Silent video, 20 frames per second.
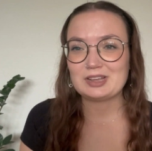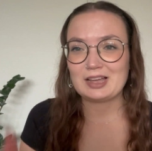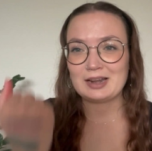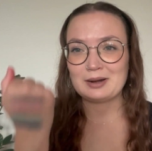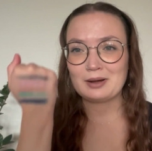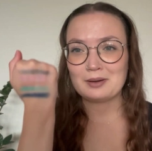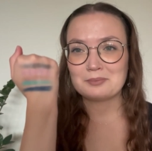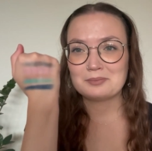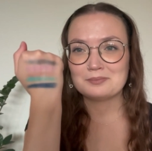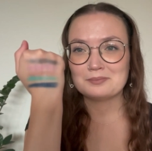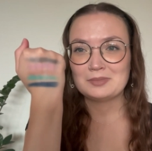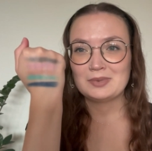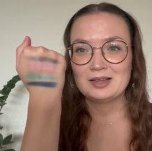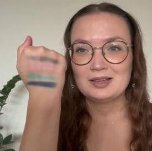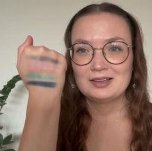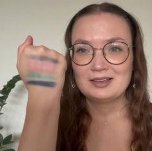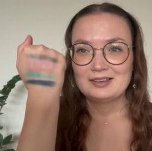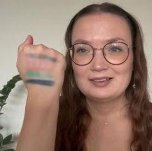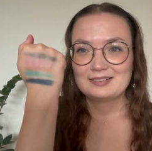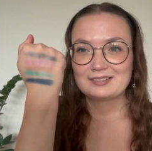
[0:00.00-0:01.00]
and I'm
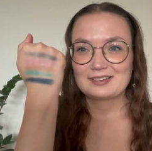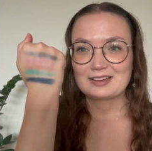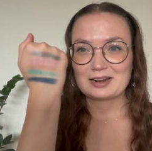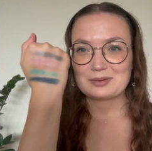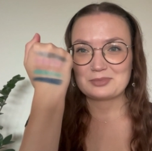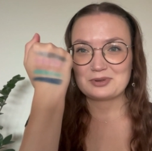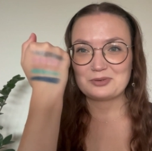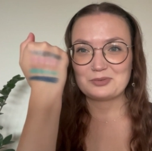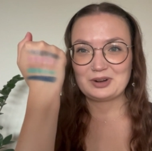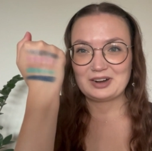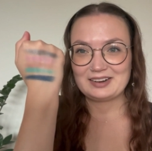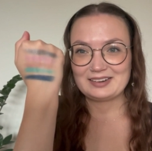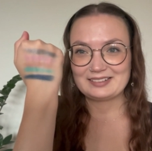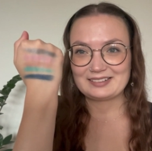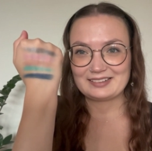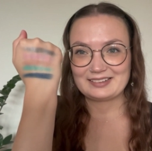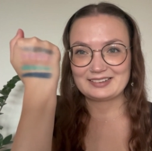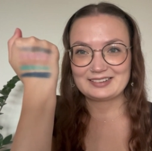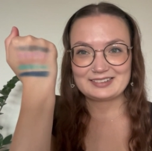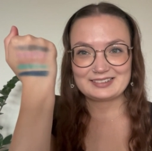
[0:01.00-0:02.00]
gonna be wearing
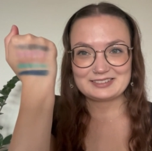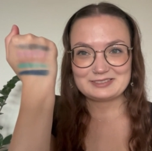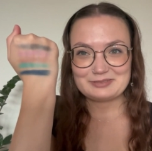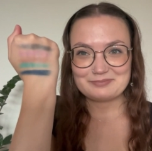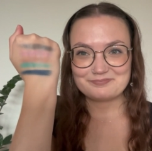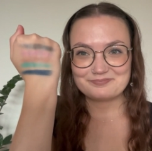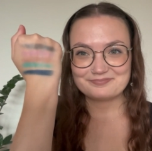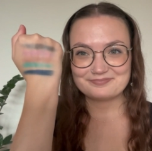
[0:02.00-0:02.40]
like